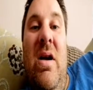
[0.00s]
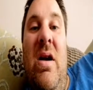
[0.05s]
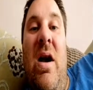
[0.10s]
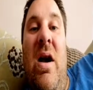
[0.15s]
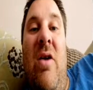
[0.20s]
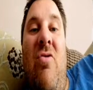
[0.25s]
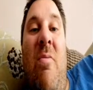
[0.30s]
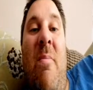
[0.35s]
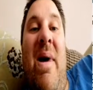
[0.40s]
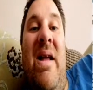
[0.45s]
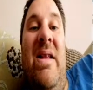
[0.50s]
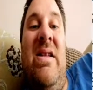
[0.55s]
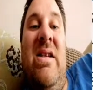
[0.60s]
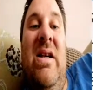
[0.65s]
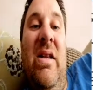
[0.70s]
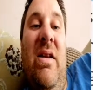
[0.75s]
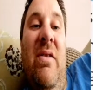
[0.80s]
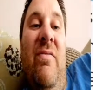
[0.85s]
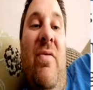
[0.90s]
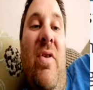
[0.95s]
A
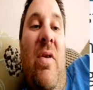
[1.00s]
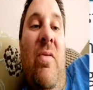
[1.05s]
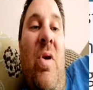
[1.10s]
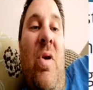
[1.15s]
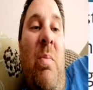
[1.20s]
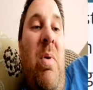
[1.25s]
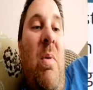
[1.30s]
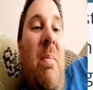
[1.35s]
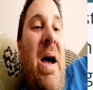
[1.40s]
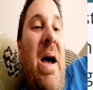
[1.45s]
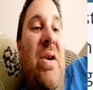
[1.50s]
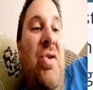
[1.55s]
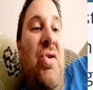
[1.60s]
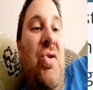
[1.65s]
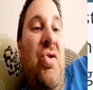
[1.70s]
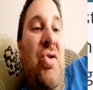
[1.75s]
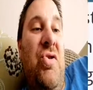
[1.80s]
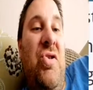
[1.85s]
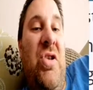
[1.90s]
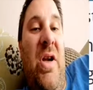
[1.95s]
romantically involved couple might
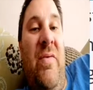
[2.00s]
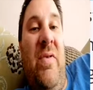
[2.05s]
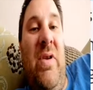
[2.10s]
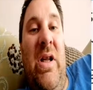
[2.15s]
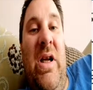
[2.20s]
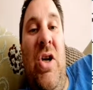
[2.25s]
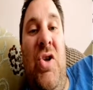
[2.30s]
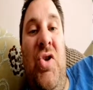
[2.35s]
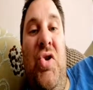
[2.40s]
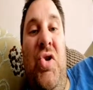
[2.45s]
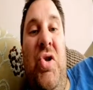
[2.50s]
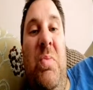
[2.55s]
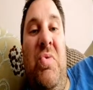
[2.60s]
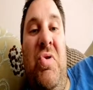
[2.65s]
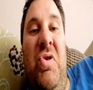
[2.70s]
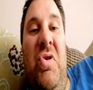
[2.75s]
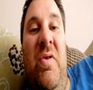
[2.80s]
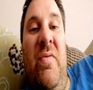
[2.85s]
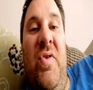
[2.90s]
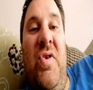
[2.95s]
discuss their relationship
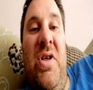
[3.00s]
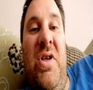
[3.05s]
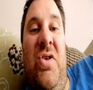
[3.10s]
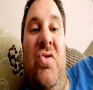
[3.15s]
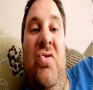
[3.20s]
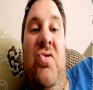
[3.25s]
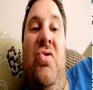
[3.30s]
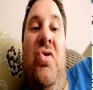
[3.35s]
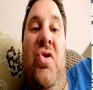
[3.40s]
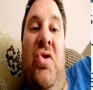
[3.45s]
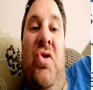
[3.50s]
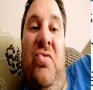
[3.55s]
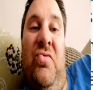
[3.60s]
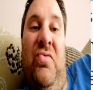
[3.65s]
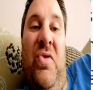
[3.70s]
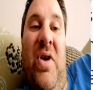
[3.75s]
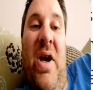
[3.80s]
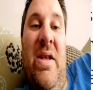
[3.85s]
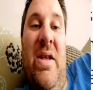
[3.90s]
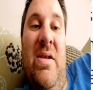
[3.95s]
to others as just
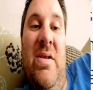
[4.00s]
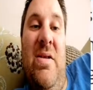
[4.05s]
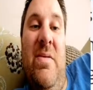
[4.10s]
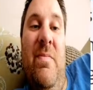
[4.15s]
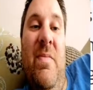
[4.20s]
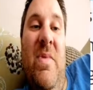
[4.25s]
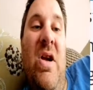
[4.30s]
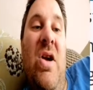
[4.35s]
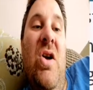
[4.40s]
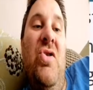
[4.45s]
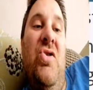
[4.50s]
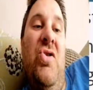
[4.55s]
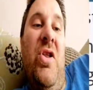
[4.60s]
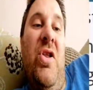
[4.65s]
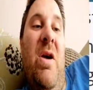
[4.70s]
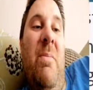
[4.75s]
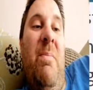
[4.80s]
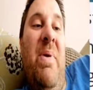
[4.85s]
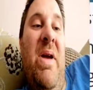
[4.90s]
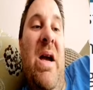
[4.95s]
friends, so
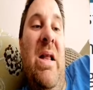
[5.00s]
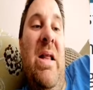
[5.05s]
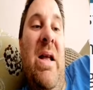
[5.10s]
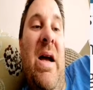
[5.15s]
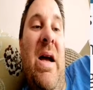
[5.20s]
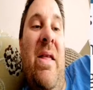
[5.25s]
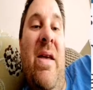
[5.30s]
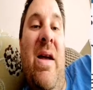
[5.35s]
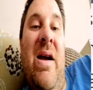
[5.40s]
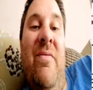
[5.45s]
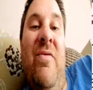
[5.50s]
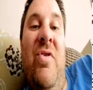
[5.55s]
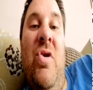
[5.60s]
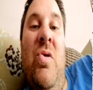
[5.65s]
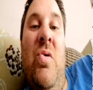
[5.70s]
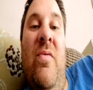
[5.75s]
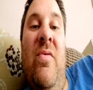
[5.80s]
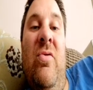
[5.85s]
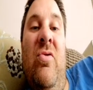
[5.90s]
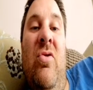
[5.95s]
they appear like they have
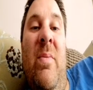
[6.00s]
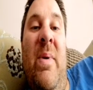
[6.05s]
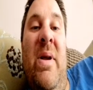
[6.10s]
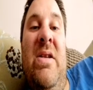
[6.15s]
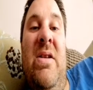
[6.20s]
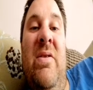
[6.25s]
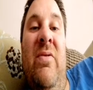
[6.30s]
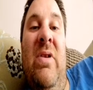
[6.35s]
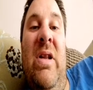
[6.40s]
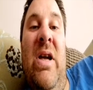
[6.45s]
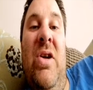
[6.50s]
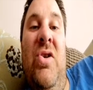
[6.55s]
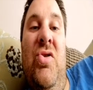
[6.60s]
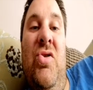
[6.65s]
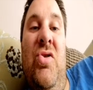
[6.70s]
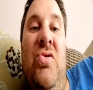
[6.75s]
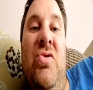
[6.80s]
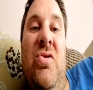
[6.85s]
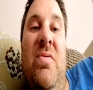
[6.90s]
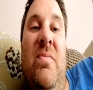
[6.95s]
no other romantic
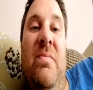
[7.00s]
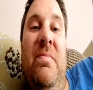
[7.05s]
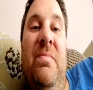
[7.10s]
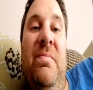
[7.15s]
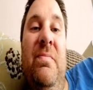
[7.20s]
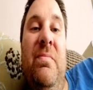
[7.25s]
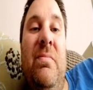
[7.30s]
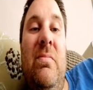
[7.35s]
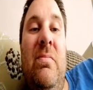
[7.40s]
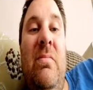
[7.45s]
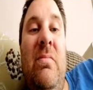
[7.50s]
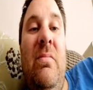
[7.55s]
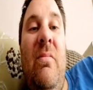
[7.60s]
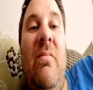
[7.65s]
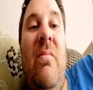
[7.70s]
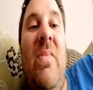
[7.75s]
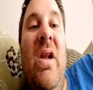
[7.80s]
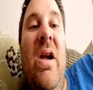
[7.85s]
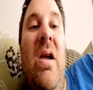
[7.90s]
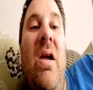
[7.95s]
relations.
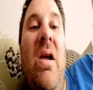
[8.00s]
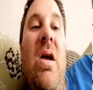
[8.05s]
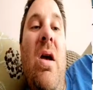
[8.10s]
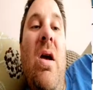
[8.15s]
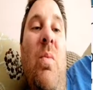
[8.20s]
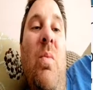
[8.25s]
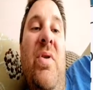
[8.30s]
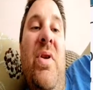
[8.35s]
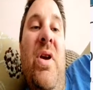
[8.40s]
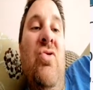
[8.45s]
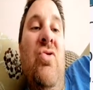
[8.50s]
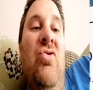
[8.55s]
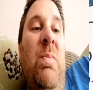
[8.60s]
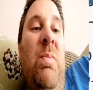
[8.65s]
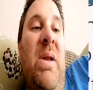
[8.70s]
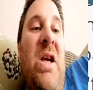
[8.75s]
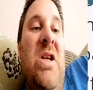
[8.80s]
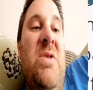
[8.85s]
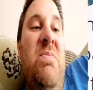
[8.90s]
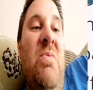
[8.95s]
When these
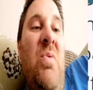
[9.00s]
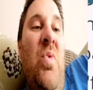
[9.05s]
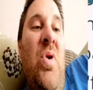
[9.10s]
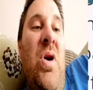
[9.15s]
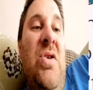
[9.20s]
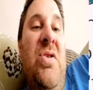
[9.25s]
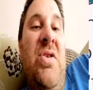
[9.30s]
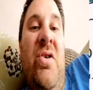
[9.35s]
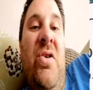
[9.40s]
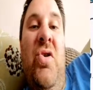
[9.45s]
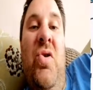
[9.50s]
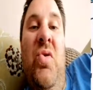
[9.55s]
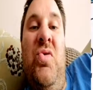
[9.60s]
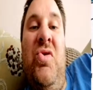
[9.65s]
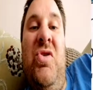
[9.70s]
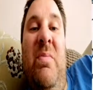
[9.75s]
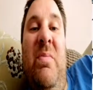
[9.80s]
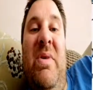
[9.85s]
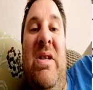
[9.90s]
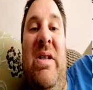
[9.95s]
replacement words are used
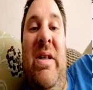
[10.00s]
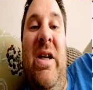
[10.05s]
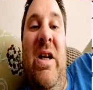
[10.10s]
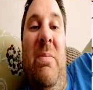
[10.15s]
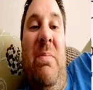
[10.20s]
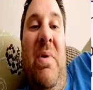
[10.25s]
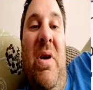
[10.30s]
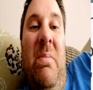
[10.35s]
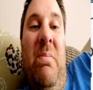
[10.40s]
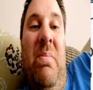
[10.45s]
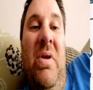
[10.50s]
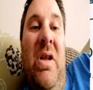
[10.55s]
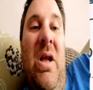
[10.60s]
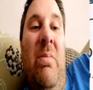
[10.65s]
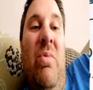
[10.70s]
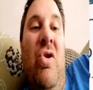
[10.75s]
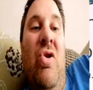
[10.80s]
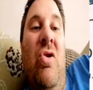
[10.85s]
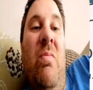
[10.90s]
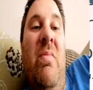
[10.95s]
to mislead people, they
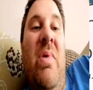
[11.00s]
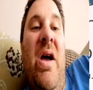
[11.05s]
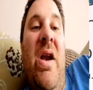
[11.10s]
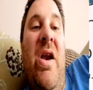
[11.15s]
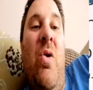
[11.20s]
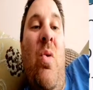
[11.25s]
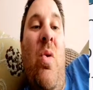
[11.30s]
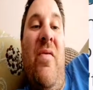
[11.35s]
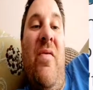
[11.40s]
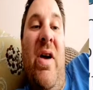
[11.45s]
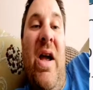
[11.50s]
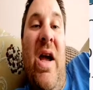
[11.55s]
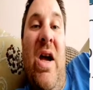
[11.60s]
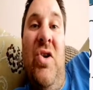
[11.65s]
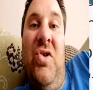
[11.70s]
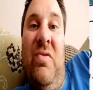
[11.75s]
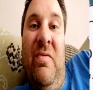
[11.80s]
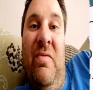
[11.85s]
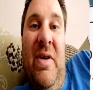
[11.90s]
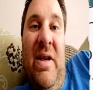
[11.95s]
become an
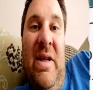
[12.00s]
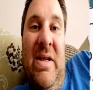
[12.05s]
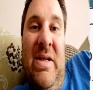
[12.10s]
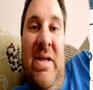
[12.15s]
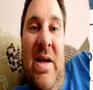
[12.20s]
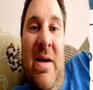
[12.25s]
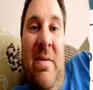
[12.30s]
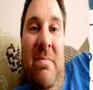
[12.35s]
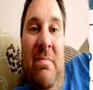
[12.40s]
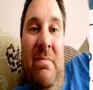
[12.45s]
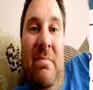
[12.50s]
equivocation fallacy.